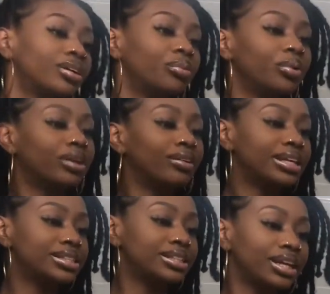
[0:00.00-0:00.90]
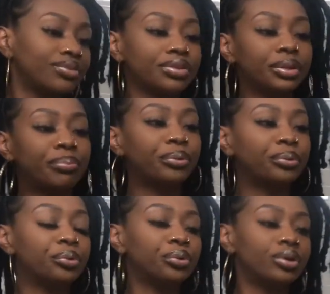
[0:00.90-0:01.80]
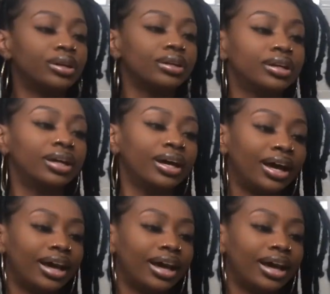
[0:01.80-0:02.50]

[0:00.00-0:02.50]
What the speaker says: Wearing it today for the pool. I